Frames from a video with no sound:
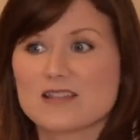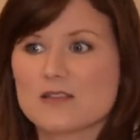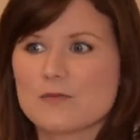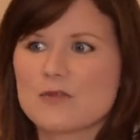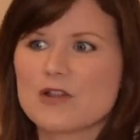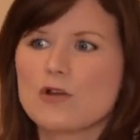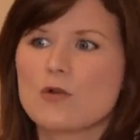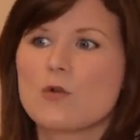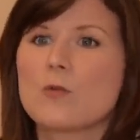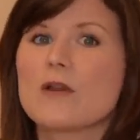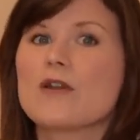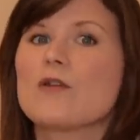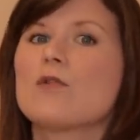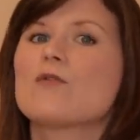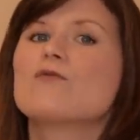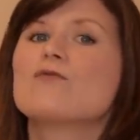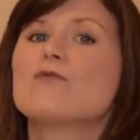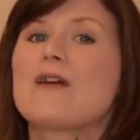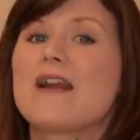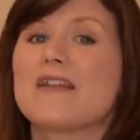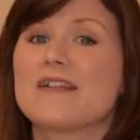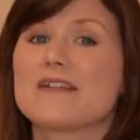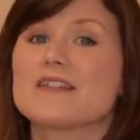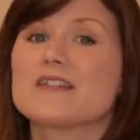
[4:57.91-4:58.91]
something what we call
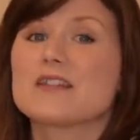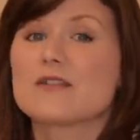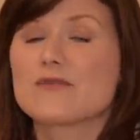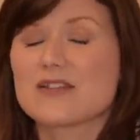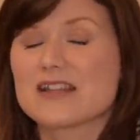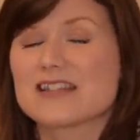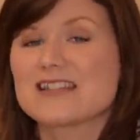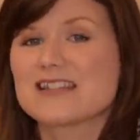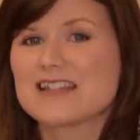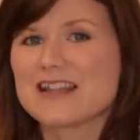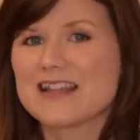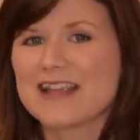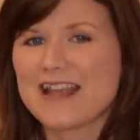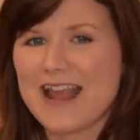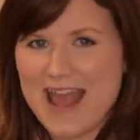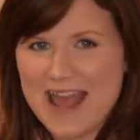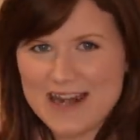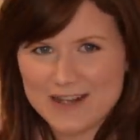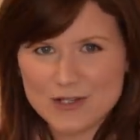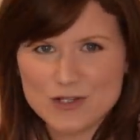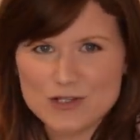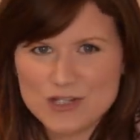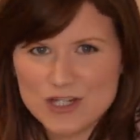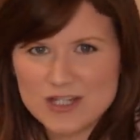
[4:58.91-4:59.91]
relativistic
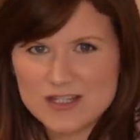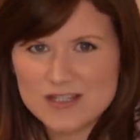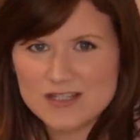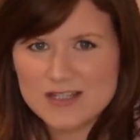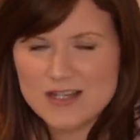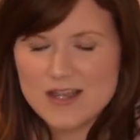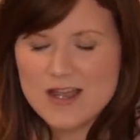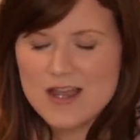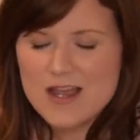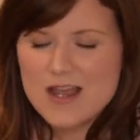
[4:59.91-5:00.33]
energies.